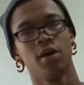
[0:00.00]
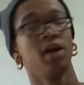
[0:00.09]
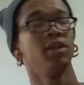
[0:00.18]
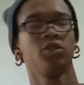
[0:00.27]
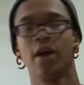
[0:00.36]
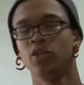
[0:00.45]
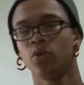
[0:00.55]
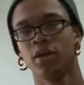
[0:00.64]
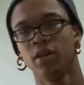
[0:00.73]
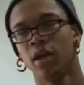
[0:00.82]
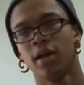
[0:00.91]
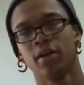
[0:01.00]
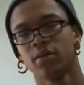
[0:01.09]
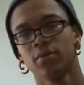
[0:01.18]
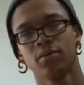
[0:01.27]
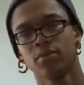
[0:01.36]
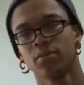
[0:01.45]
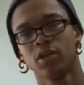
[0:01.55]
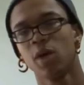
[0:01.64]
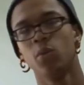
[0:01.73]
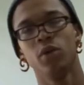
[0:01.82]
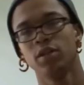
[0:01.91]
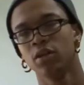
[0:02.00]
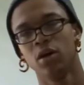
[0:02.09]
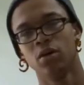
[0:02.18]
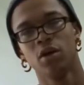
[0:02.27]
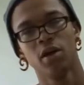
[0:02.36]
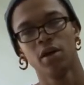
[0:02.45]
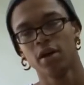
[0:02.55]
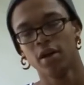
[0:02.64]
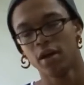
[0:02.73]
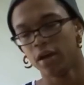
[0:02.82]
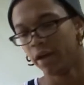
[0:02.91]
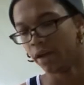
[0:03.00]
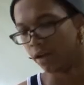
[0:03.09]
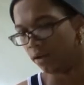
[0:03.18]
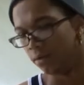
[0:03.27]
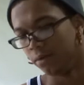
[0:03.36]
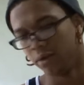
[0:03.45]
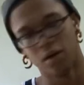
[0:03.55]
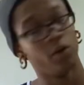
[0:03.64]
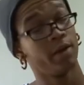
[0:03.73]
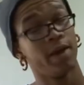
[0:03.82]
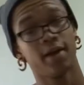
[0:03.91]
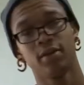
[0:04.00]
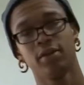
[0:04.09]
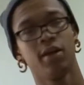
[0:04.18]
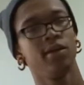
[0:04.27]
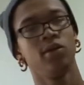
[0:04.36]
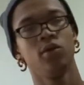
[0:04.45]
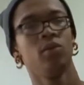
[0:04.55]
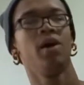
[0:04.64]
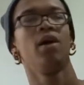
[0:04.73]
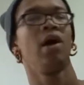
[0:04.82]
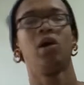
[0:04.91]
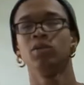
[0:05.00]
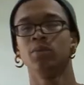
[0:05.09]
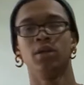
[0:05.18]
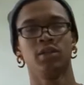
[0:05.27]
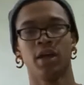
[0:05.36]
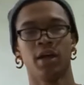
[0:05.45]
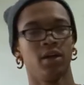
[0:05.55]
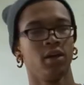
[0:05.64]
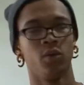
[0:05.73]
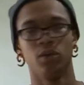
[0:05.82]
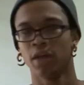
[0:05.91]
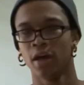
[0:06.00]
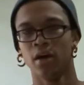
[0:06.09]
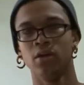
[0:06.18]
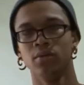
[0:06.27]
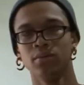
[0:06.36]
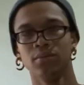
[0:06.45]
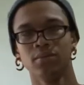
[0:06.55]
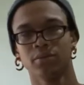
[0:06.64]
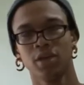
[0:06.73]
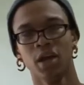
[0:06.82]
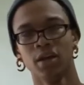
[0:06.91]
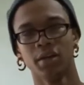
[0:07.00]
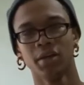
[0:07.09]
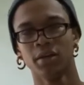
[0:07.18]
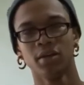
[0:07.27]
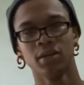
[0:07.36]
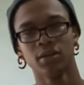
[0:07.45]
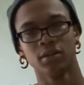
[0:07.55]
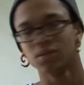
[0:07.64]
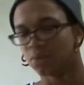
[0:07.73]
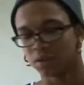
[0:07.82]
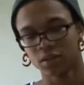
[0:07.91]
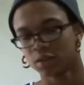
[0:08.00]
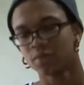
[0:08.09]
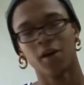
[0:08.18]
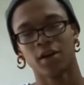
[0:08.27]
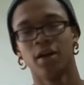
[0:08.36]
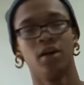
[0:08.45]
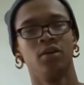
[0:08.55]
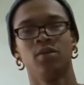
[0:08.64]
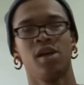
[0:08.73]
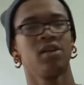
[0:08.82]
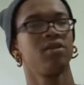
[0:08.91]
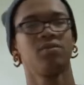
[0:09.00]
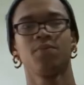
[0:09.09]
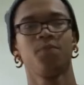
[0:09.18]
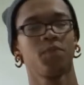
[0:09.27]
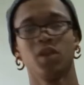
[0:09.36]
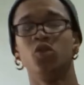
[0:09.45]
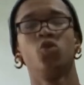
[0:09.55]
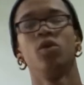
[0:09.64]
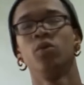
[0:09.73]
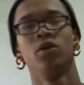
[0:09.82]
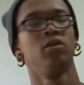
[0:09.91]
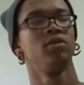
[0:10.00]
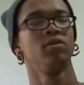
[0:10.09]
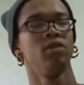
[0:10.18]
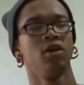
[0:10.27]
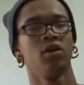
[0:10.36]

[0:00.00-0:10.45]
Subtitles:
I just graduated, like, a couple weeks ago, and the only thing I can tell you about algebra is that it was hell. It was just fucking hell, like, in short words,